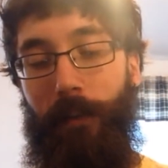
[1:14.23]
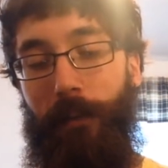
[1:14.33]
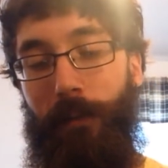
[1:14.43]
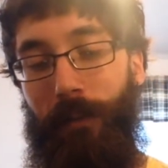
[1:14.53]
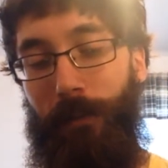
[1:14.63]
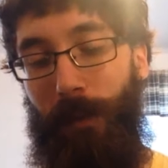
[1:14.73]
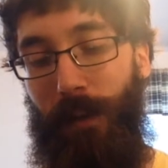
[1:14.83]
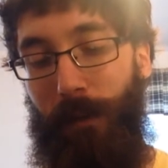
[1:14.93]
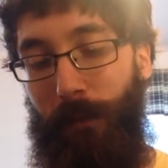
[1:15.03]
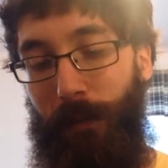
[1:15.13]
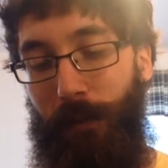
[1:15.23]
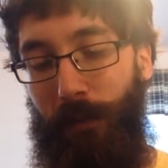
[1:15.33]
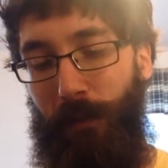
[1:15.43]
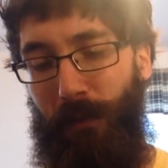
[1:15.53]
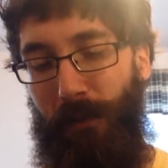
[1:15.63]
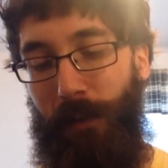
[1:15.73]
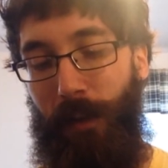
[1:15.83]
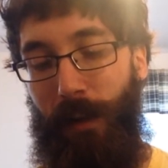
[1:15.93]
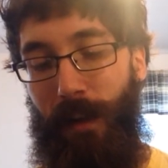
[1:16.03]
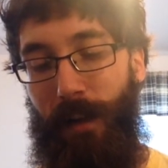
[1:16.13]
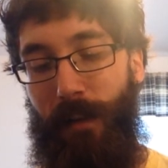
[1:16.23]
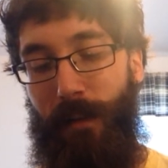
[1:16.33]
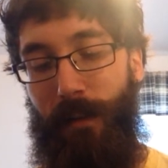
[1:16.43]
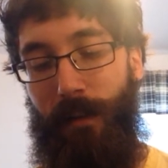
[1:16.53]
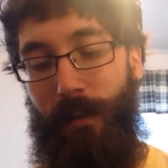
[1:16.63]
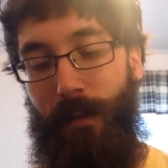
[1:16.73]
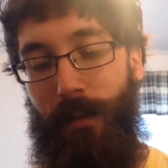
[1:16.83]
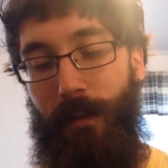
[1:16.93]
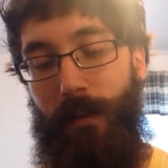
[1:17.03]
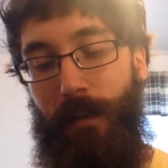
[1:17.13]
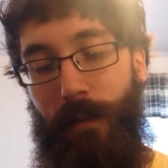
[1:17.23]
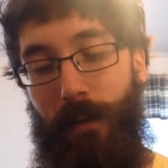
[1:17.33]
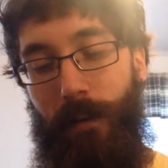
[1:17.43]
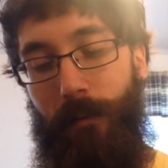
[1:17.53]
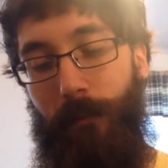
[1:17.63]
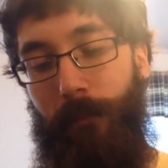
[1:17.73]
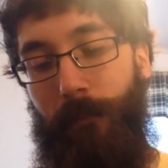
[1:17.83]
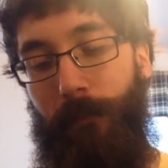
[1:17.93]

since we're dipping Skoal today. Um,